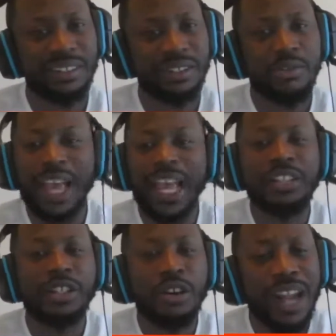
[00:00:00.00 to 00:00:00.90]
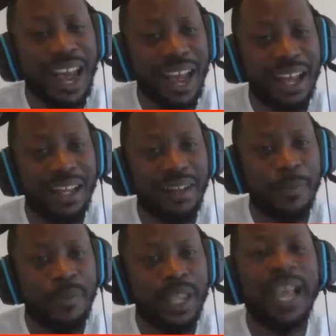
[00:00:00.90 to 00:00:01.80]
You can't do that.
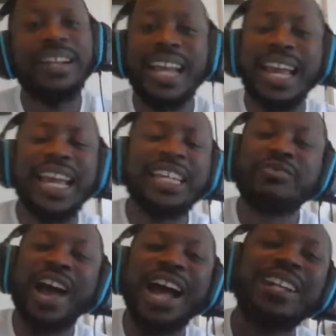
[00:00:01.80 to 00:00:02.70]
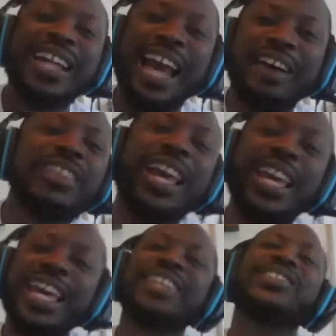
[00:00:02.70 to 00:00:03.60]
And then he's finding out that
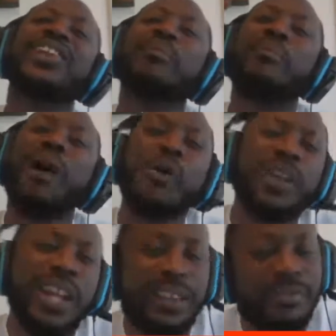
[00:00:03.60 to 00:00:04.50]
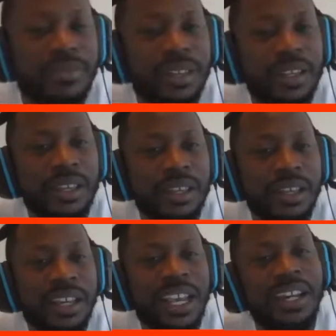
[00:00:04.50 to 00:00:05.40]
he's demoted
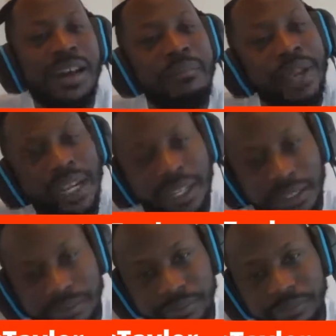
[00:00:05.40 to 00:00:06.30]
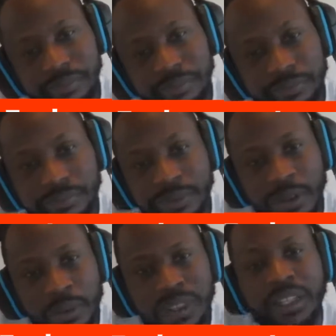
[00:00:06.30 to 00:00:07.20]
in a meeting
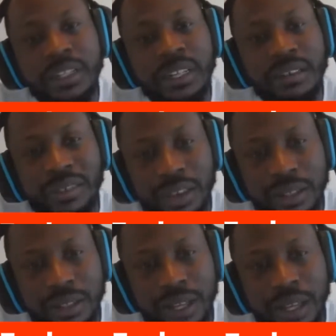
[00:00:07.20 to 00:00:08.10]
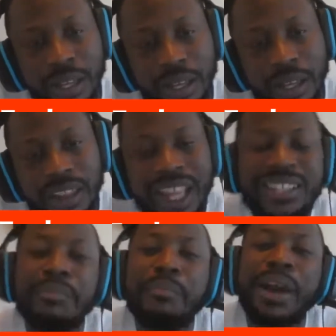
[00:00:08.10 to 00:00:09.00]
with the defense. That's
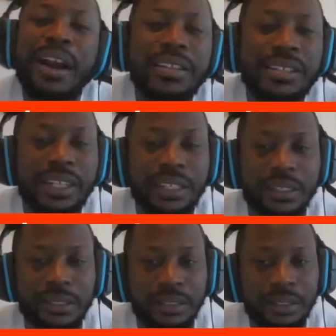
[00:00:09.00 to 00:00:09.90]
embarrassing.